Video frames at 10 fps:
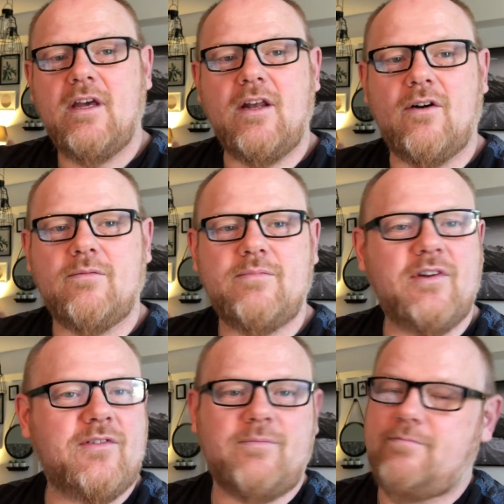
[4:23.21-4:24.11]
you know,
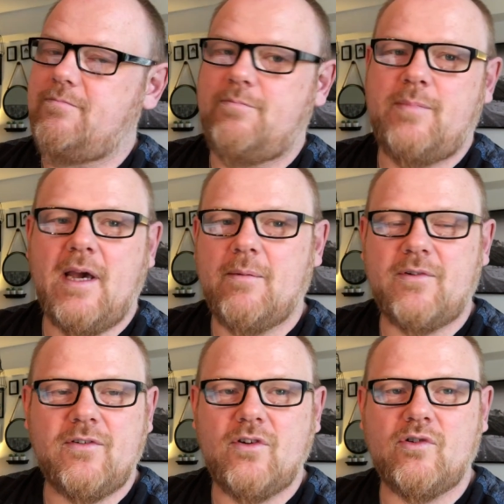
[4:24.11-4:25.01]
just PM
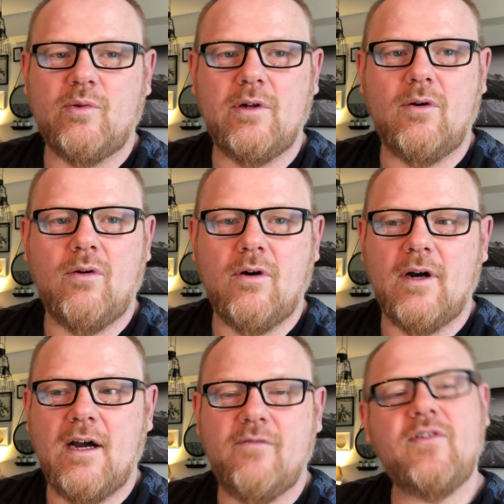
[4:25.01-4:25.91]
us as usual,
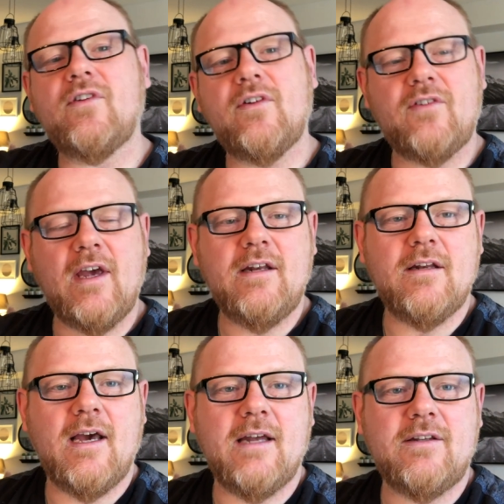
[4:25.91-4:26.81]
or visit our
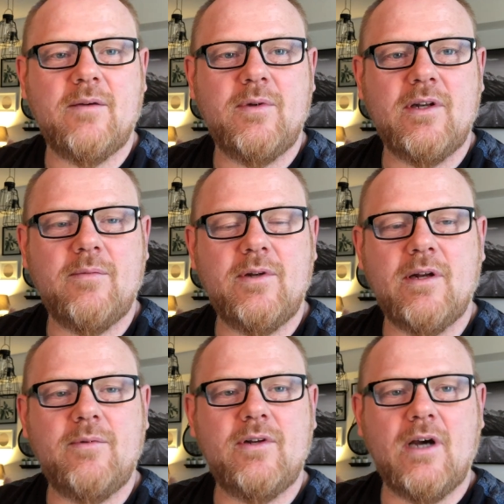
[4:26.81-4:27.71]
site at
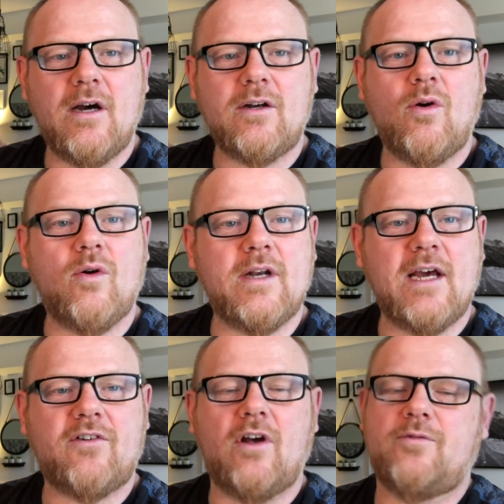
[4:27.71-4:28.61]

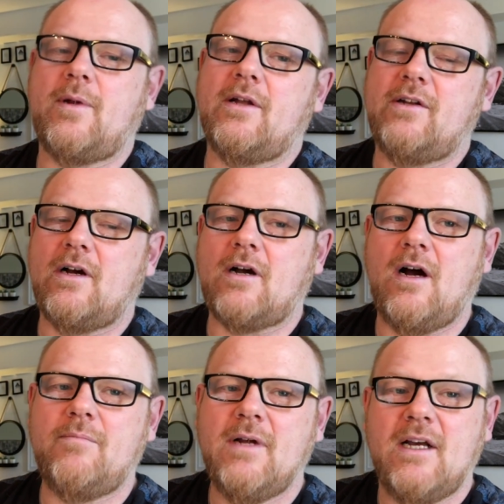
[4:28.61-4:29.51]

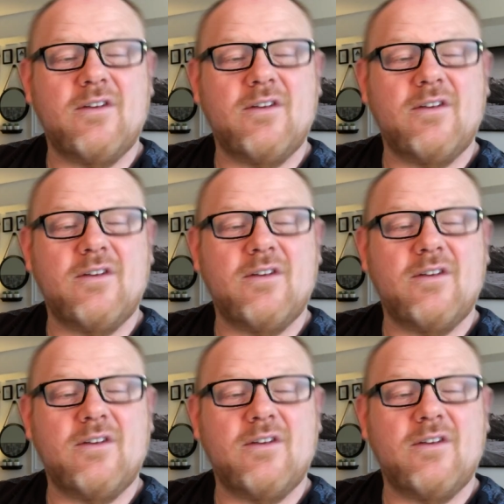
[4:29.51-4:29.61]
www.core-hospitality.com.